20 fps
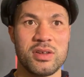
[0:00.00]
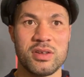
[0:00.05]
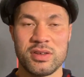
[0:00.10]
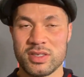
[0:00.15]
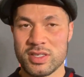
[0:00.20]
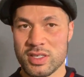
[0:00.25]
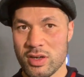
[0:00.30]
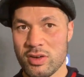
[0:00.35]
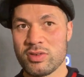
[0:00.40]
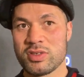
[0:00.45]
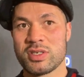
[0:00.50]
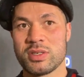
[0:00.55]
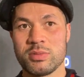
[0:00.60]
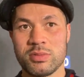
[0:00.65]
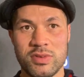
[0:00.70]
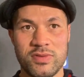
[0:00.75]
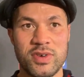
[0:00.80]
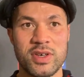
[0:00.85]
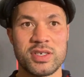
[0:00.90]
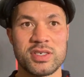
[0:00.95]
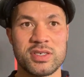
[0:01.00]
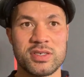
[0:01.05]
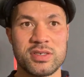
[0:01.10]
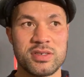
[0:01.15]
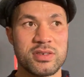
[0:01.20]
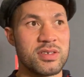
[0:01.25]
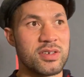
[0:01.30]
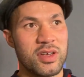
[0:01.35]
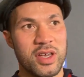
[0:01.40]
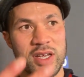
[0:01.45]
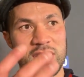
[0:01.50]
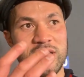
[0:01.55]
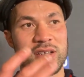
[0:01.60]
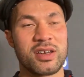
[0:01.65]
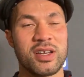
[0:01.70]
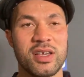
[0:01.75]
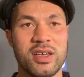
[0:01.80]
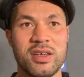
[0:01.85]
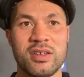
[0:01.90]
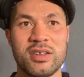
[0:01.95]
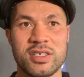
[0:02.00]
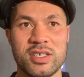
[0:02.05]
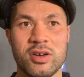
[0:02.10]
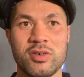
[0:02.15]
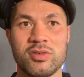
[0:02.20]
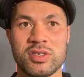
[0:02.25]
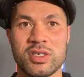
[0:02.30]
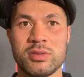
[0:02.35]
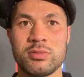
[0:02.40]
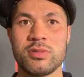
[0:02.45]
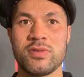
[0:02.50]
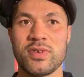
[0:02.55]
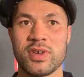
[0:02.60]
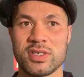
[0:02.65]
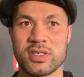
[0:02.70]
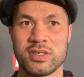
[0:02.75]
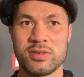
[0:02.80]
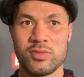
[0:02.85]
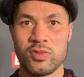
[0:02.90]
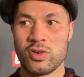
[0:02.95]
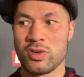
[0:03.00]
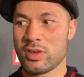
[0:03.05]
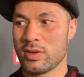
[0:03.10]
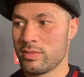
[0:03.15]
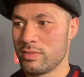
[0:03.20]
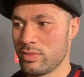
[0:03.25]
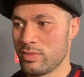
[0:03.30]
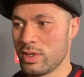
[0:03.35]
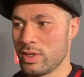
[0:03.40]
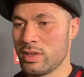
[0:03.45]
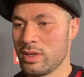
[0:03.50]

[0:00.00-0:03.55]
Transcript: There's a whole team of us, Andy Lee, there's a whole team of us in Walkham